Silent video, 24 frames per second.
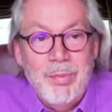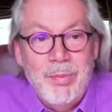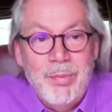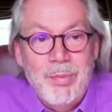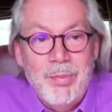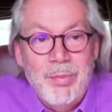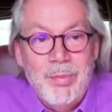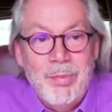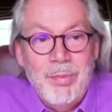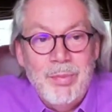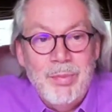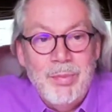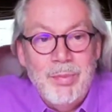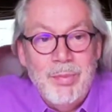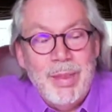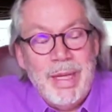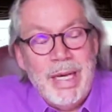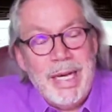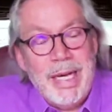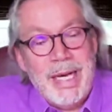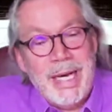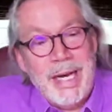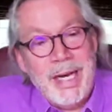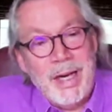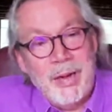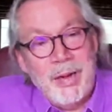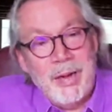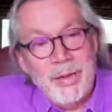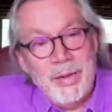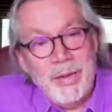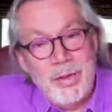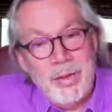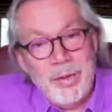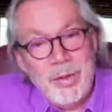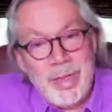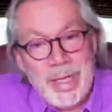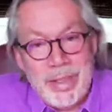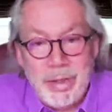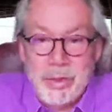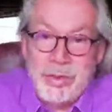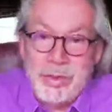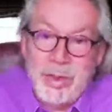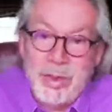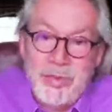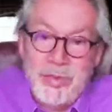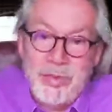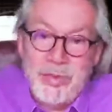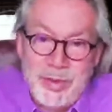but how do you get yourself
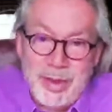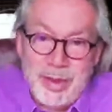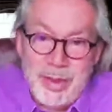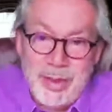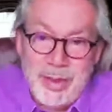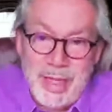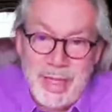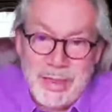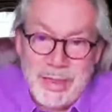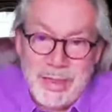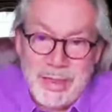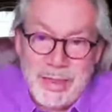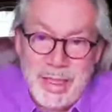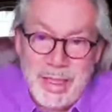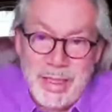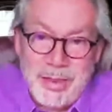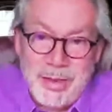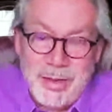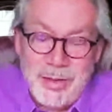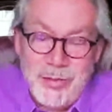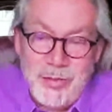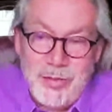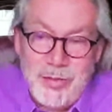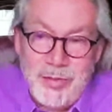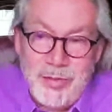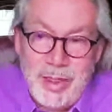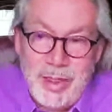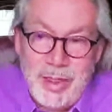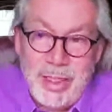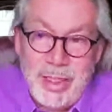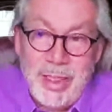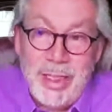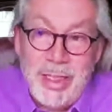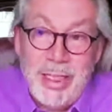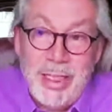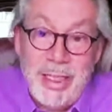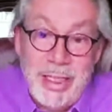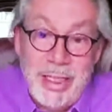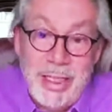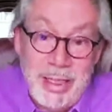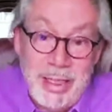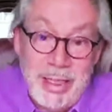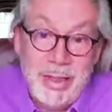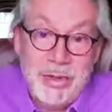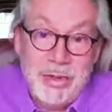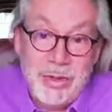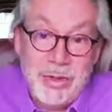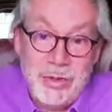out of that state of fear it
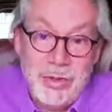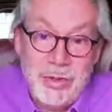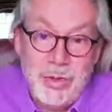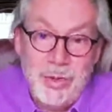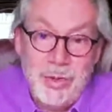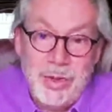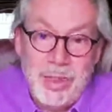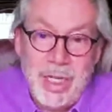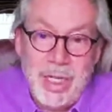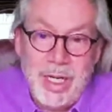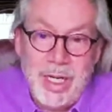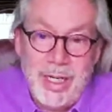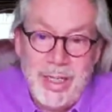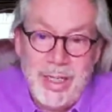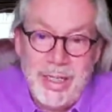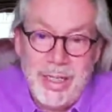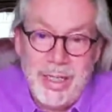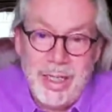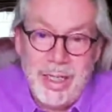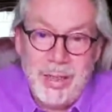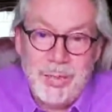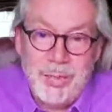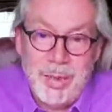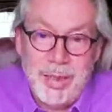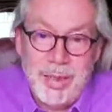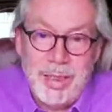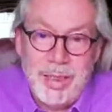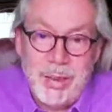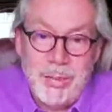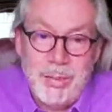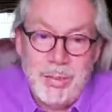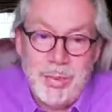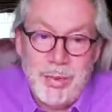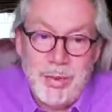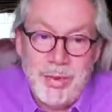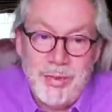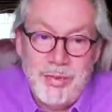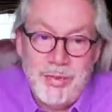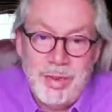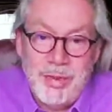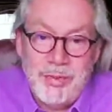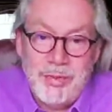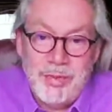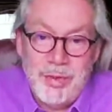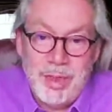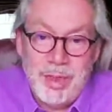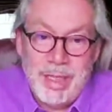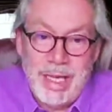is through dialing up a number of
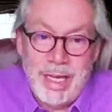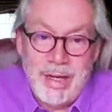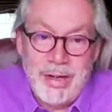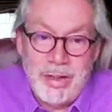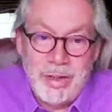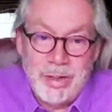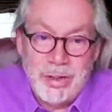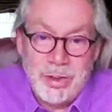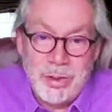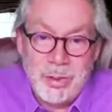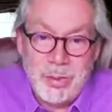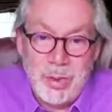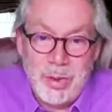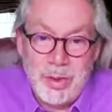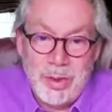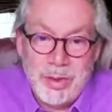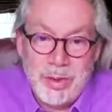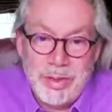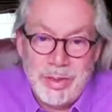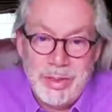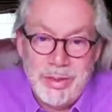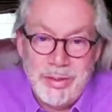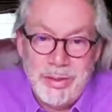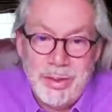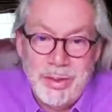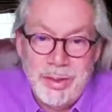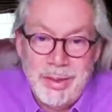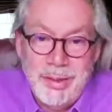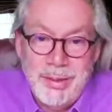different character qualities